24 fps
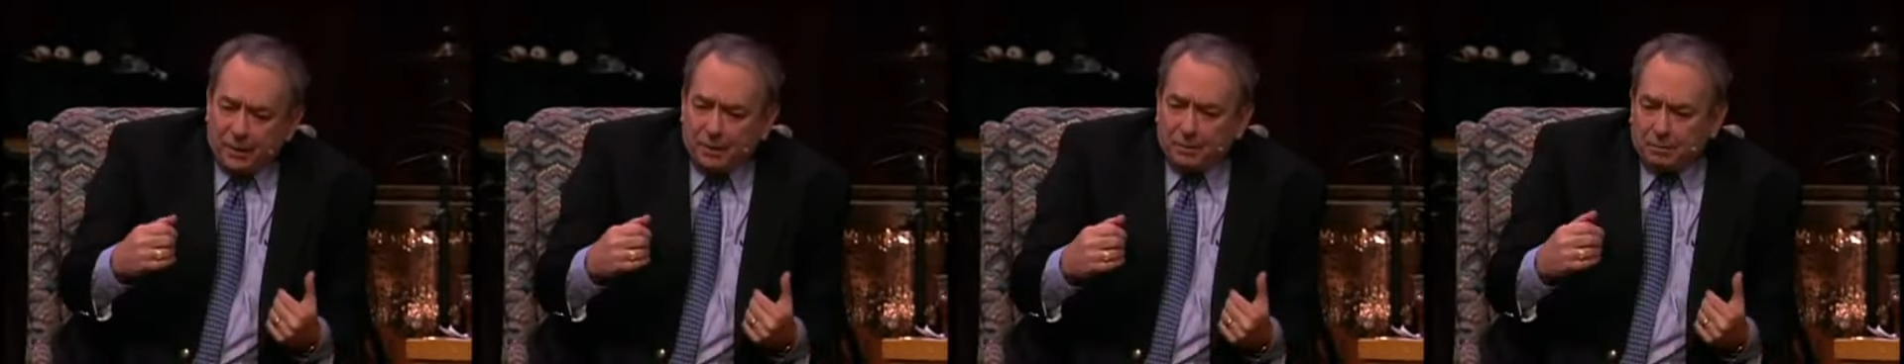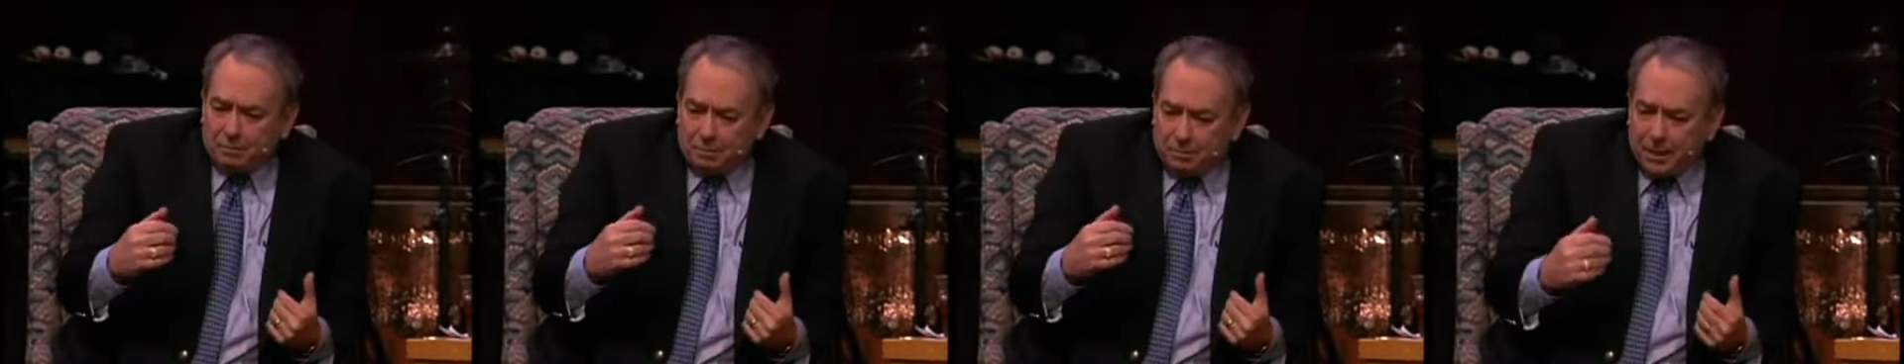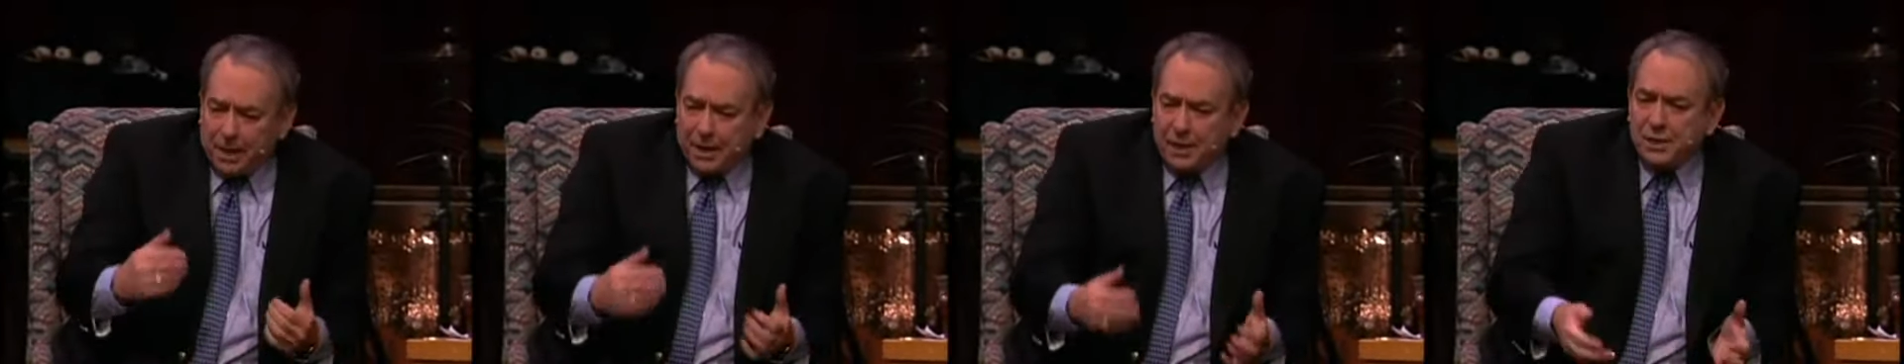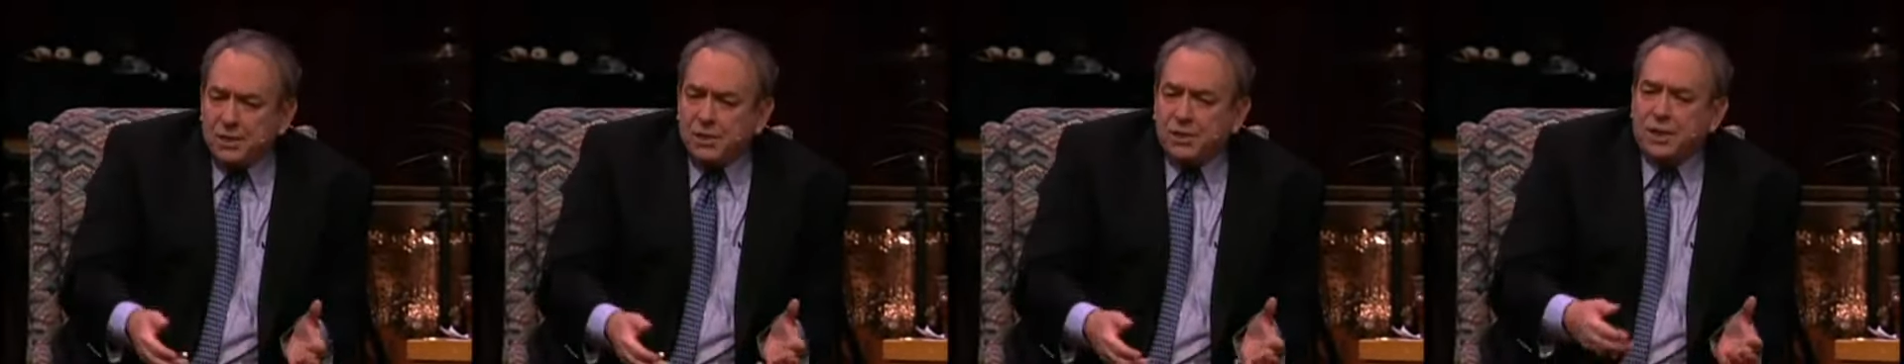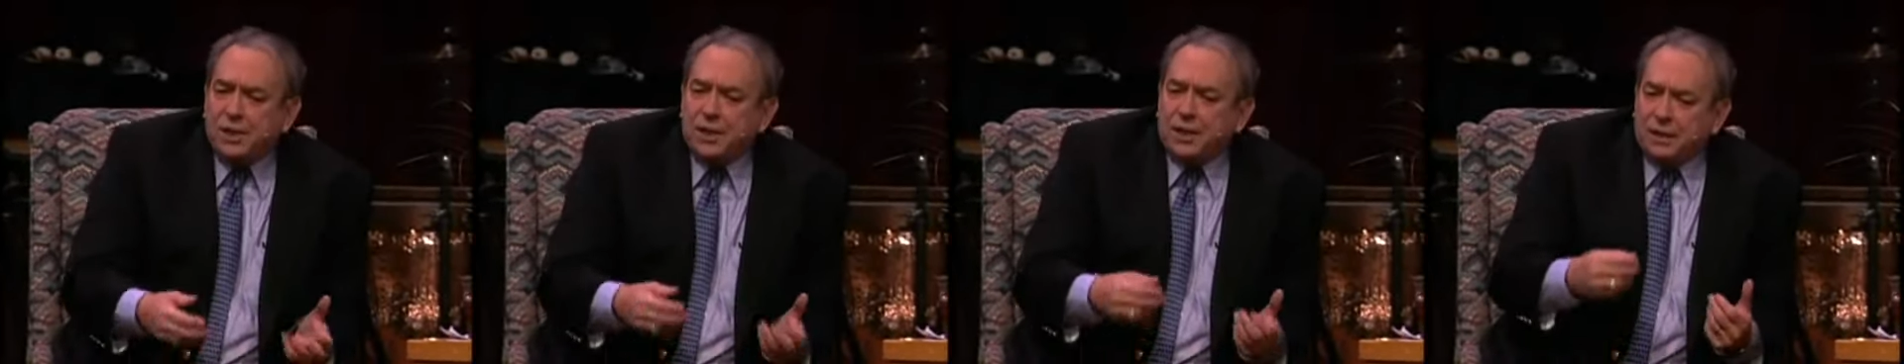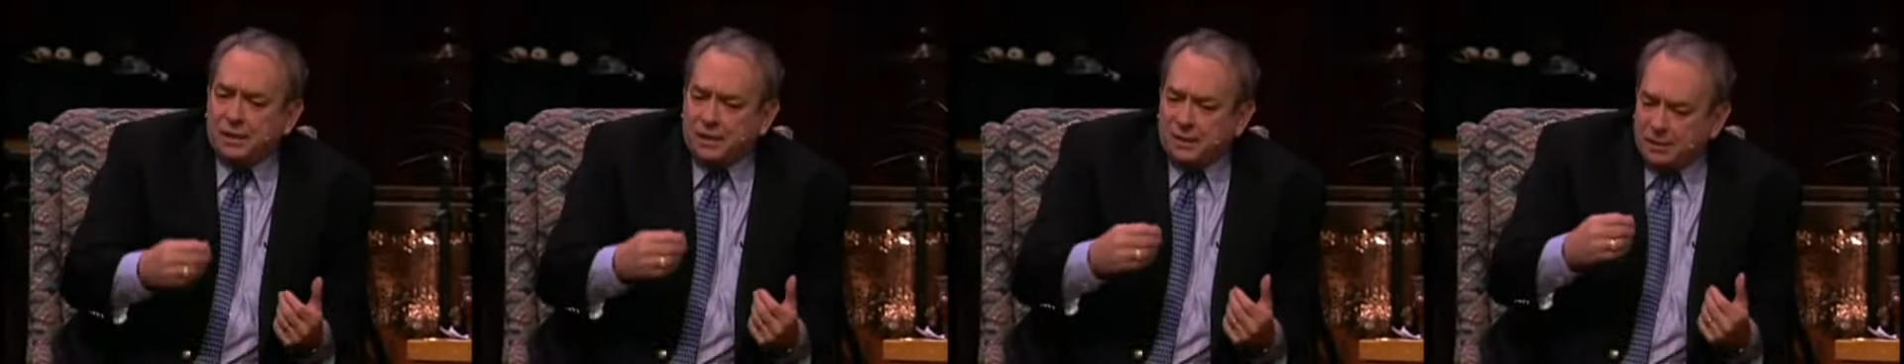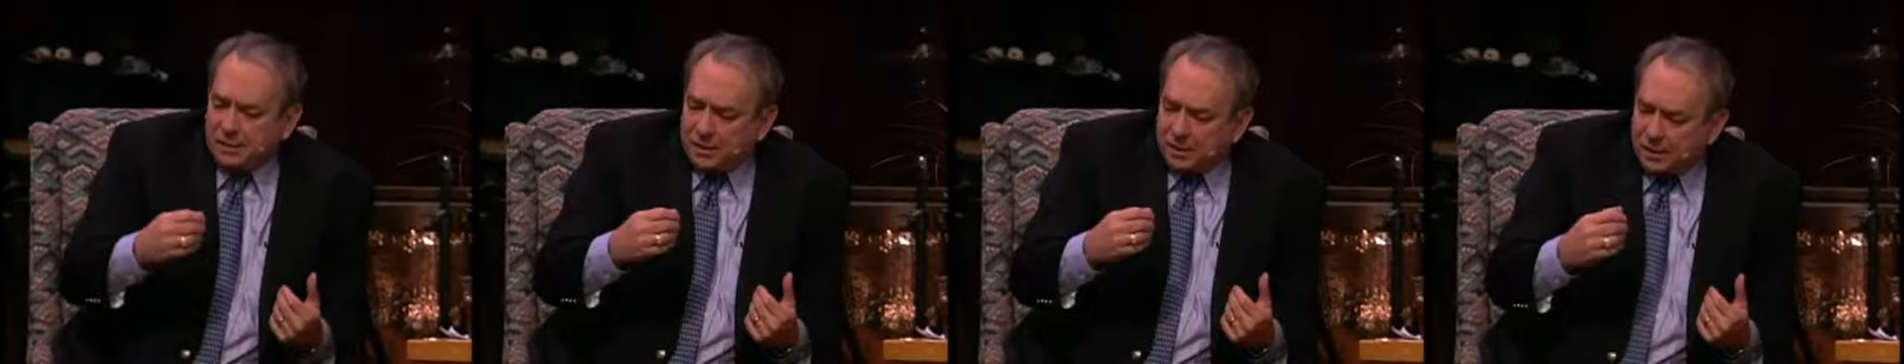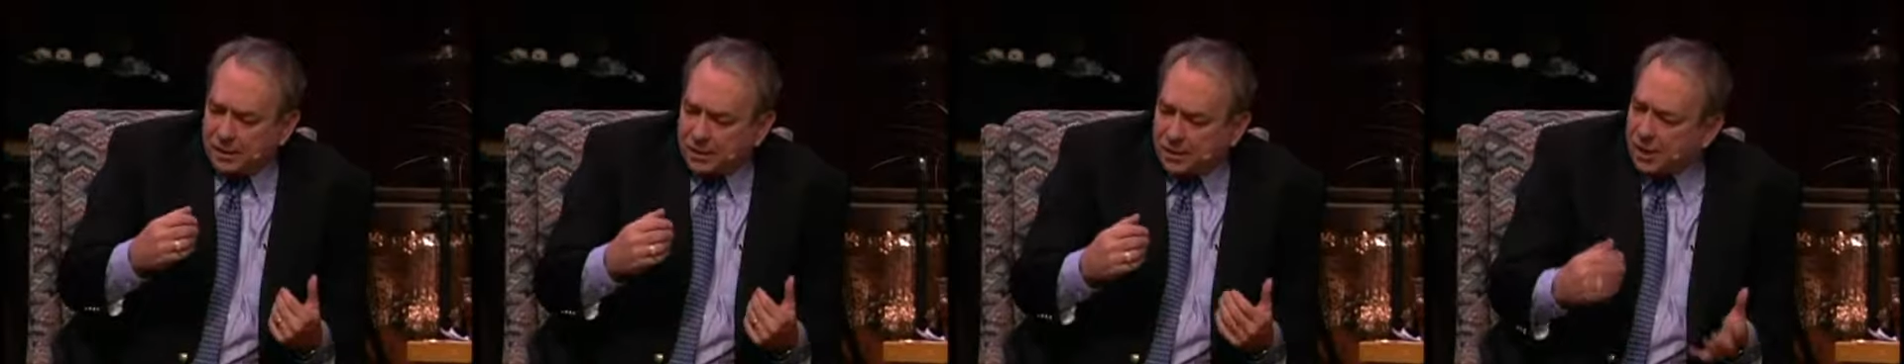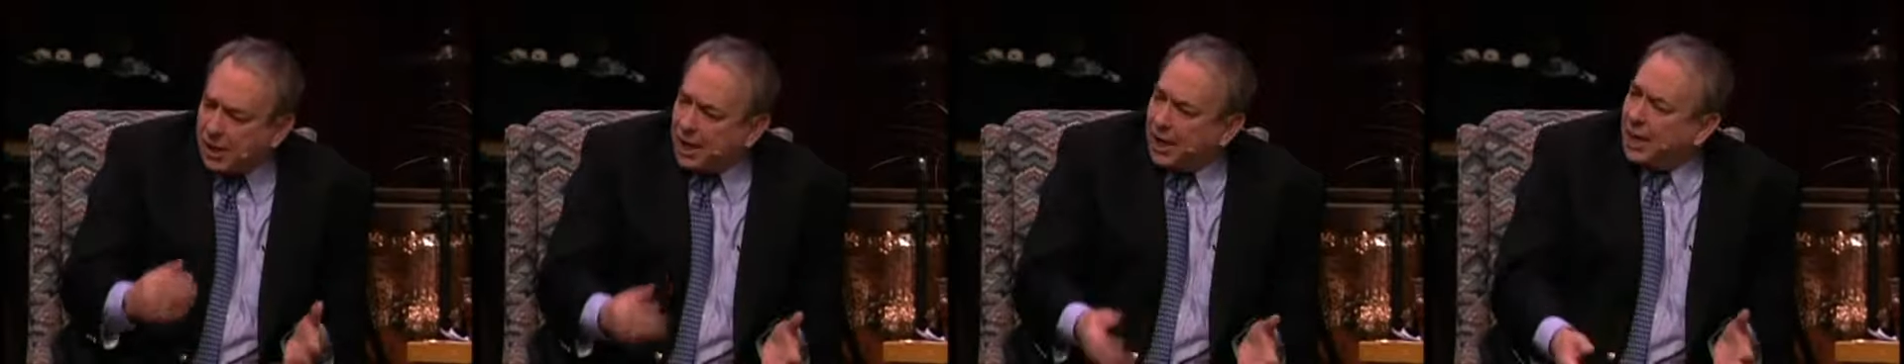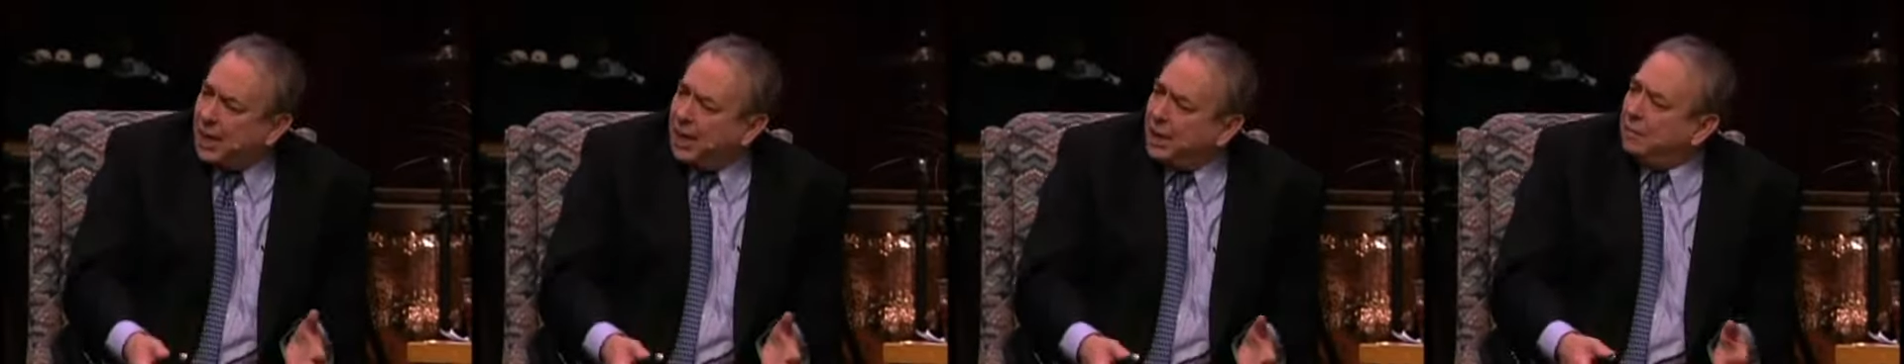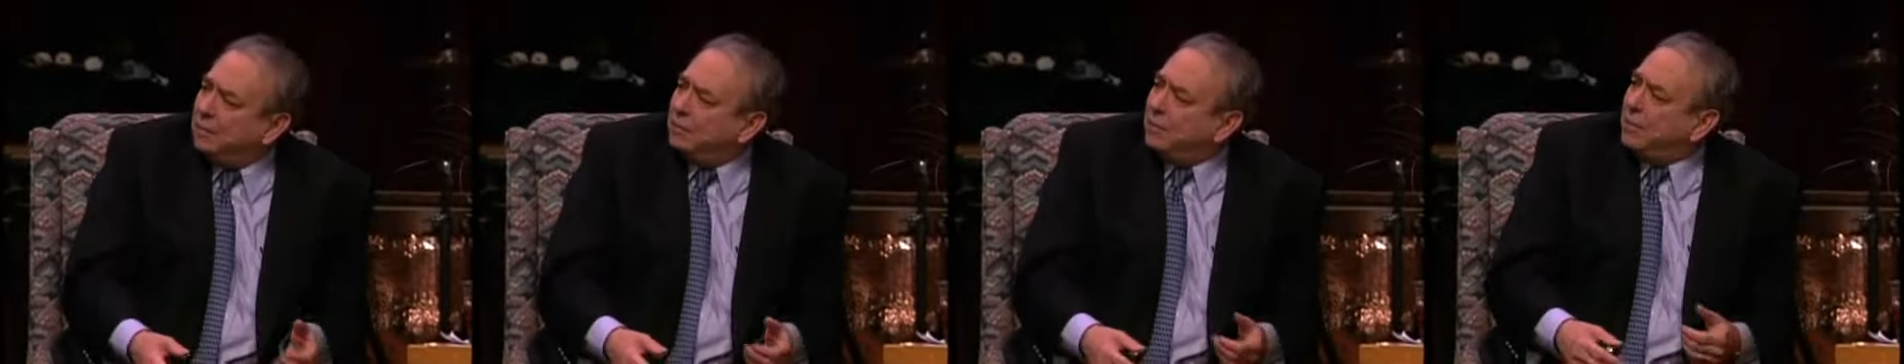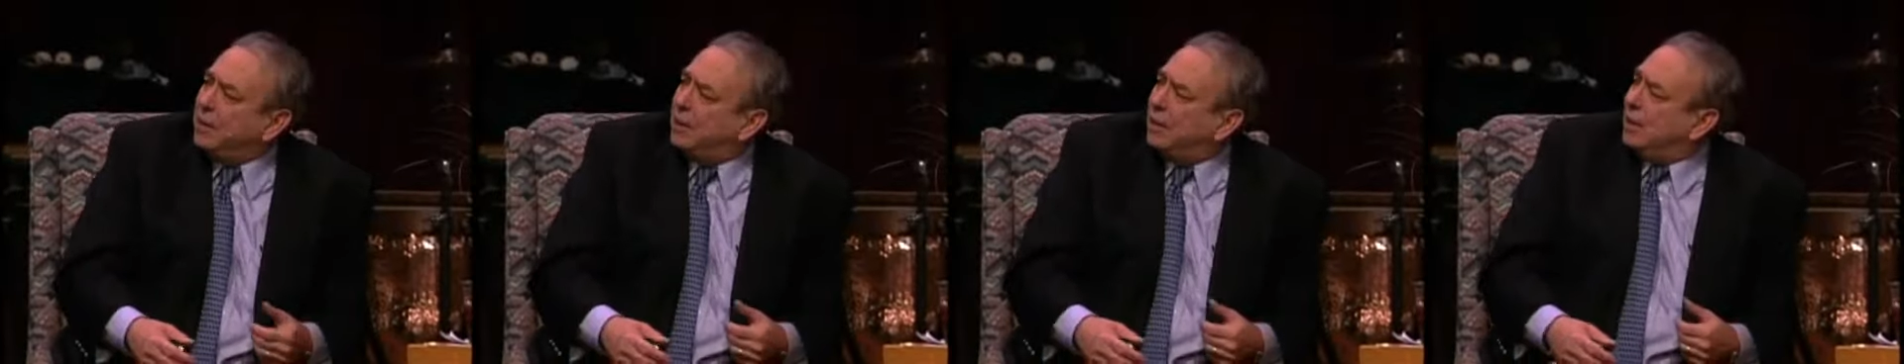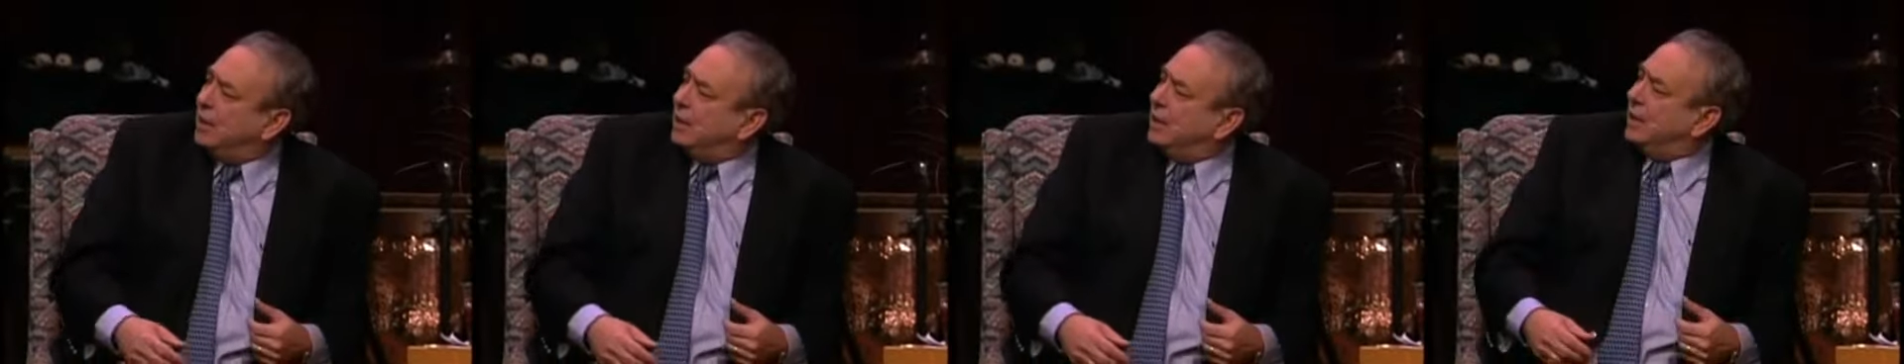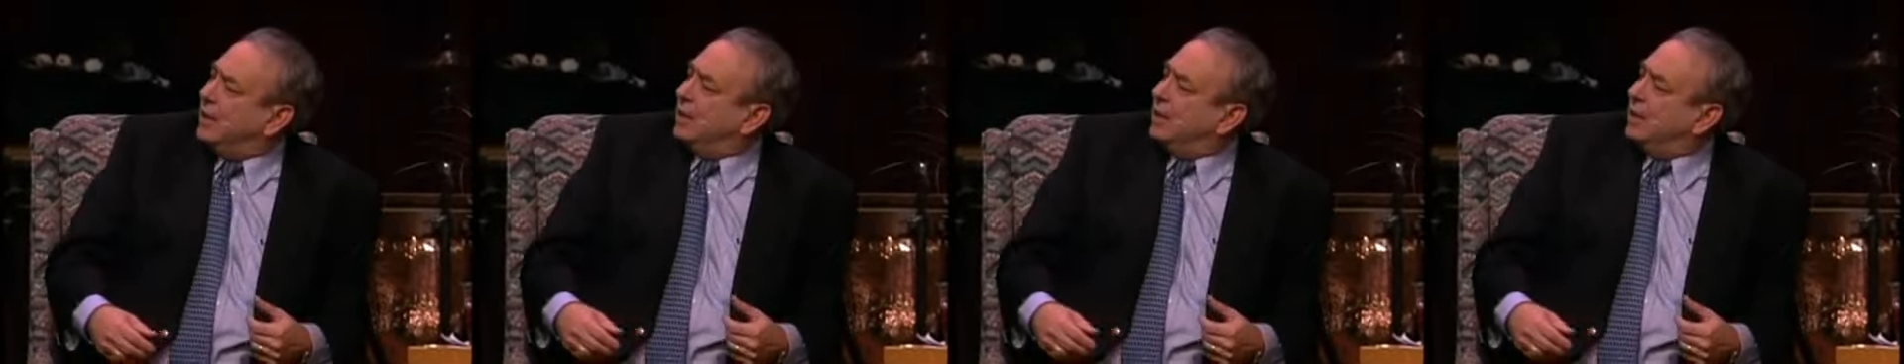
the basic same